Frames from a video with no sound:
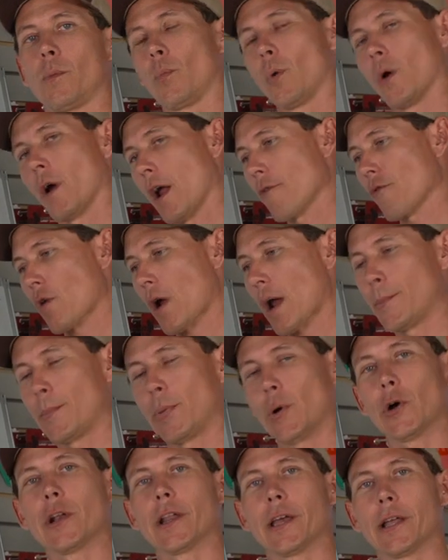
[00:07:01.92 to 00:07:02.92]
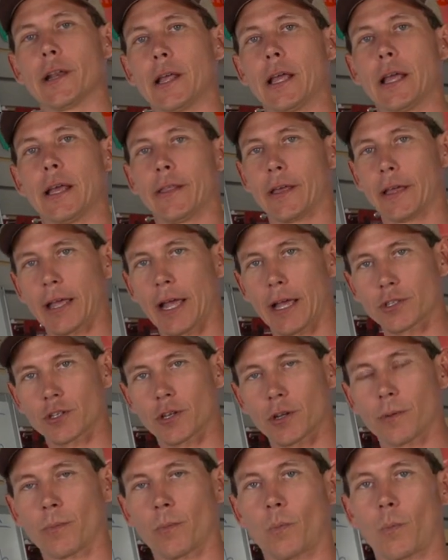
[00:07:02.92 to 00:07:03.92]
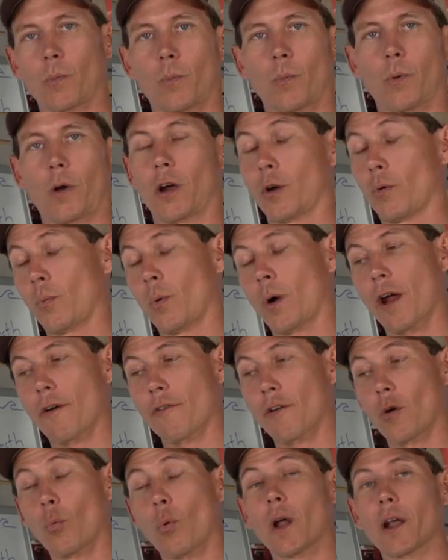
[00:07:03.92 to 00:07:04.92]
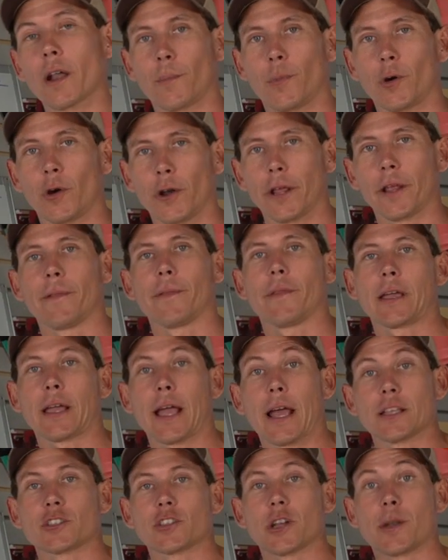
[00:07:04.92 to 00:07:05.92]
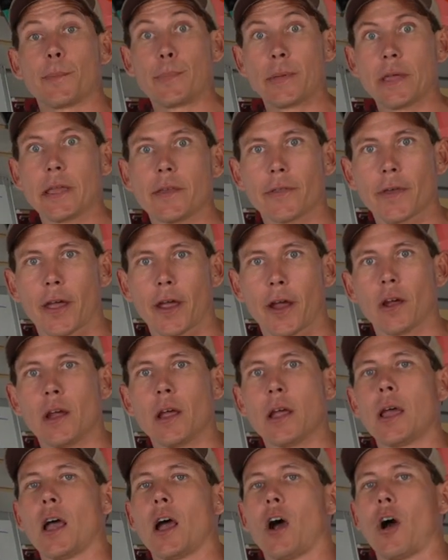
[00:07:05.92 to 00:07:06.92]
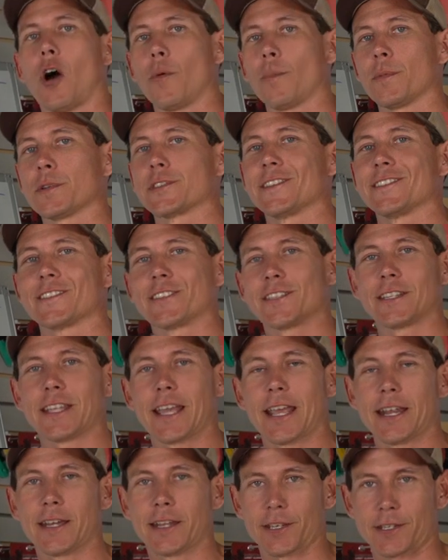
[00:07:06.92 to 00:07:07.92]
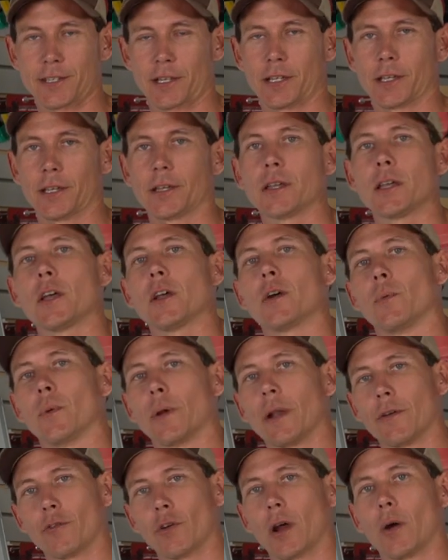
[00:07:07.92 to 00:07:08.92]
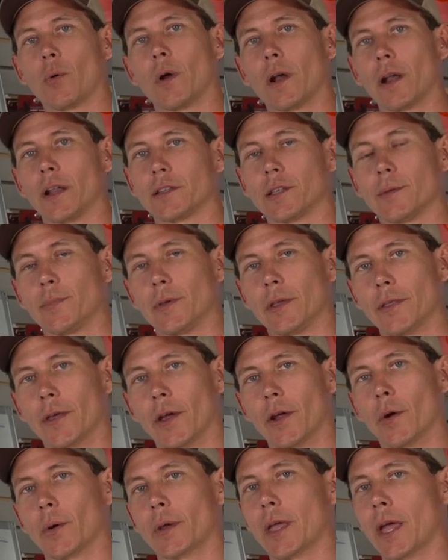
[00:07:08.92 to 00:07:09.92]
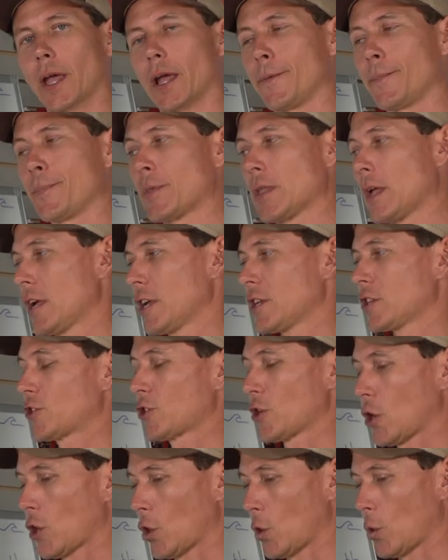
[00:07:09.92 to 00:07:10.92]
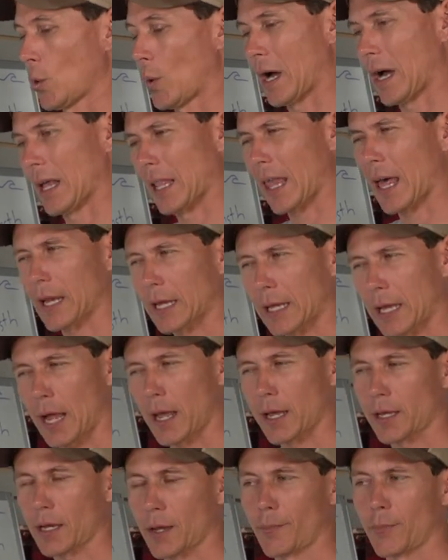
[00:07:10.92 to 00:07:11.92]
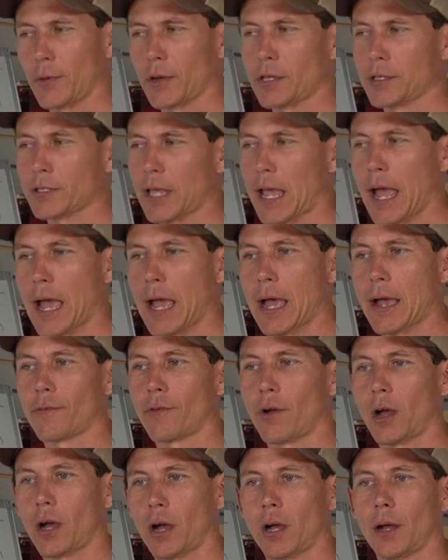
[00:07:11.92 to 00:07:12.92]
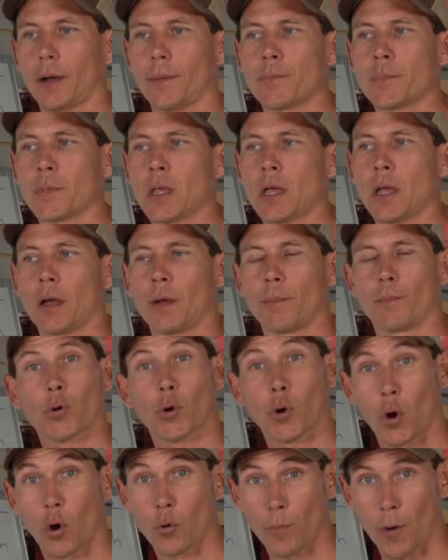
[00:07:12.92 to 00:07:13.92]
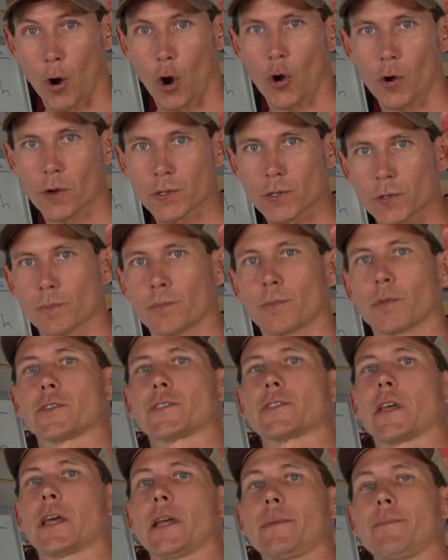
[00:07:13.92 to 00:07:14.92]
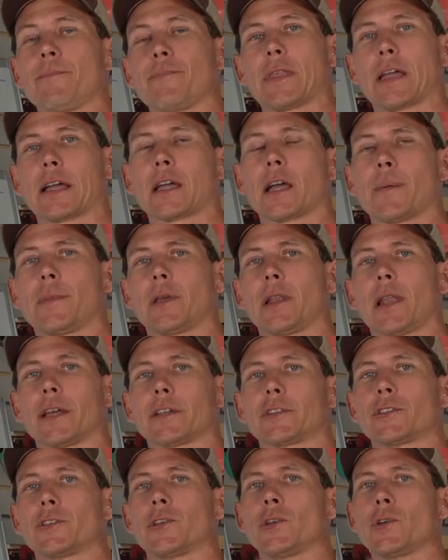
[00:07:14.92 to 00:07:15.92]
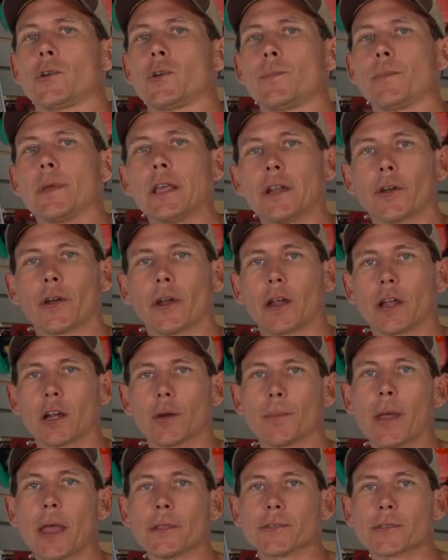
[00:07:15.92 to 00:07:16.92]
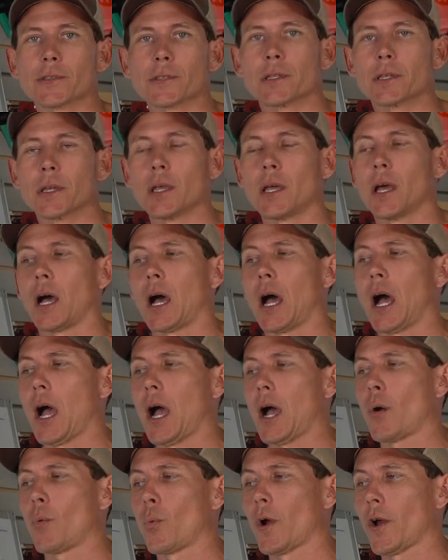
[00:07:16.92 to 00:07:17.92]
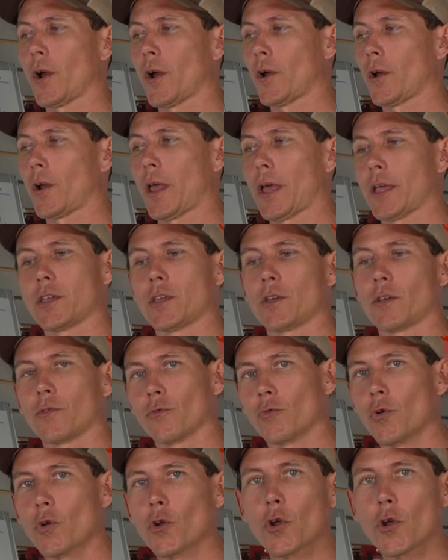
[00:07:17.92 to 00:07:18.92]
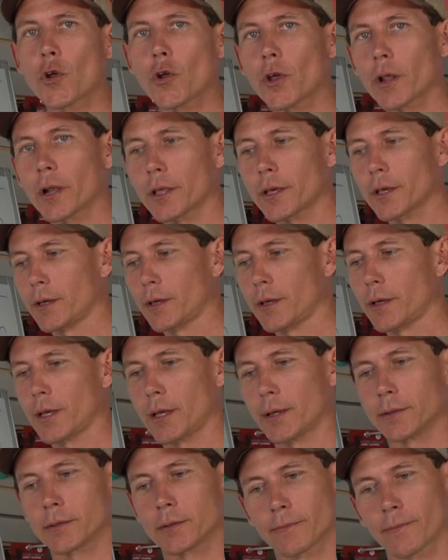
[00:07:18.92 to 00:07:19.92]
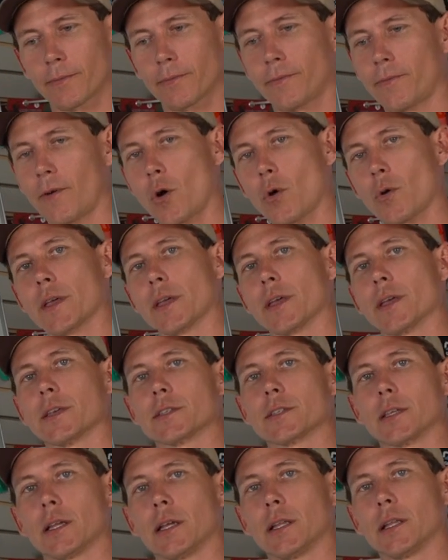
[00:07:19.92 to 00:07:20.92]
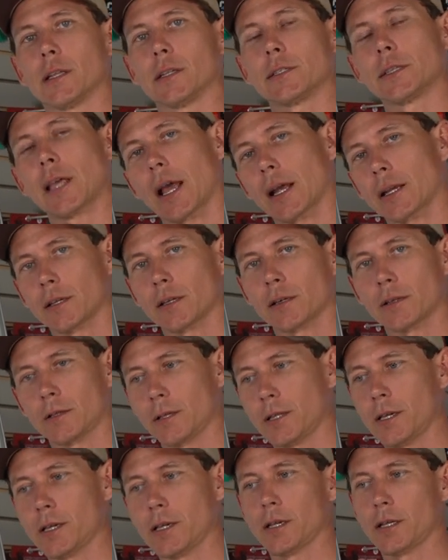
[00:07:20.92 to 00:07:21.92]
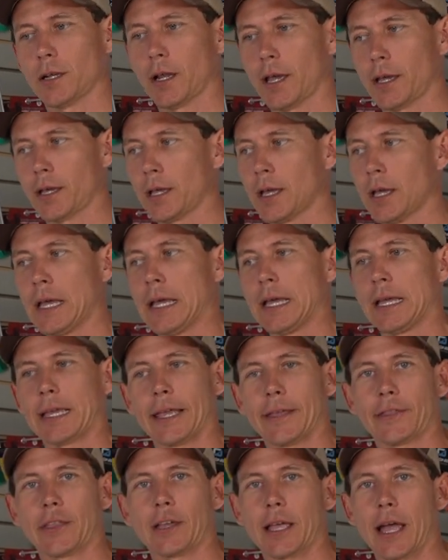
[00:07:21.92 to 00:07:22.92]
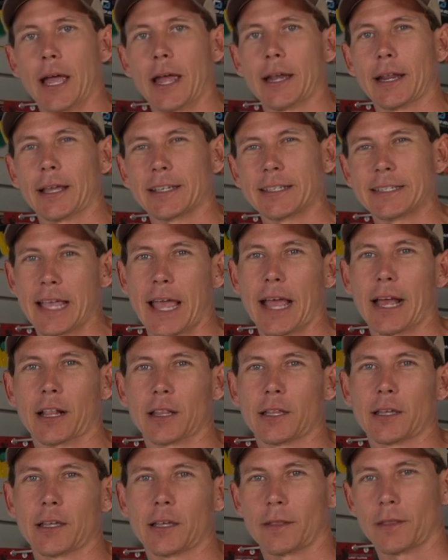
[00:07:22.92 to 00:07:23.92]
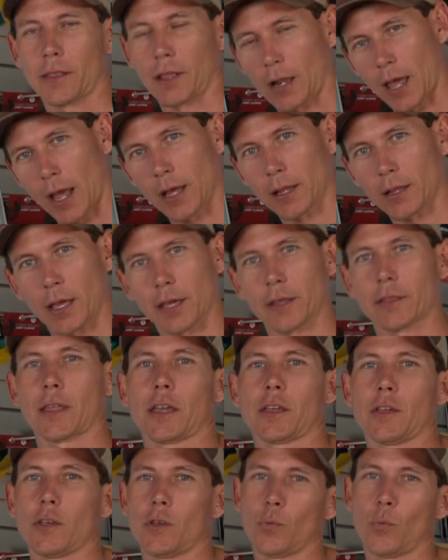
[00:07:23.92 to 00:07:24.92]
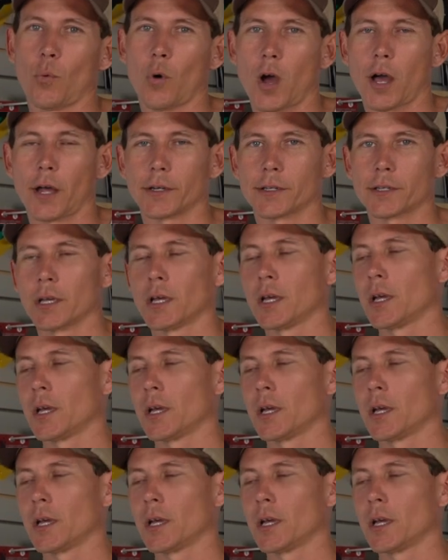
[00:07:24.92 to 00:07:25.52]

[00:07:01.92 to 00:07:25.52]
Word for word: Wherever I put it, the kite's going to, or wherever I want to put it, the kite's going to be there almost instantaneously whenever I want it to be there, okay? So a lot of kite companies have um, pro bars, per se, that come in like two meter increments, uh, where like you can really focus and technically like get the kite exactly the line length that you want.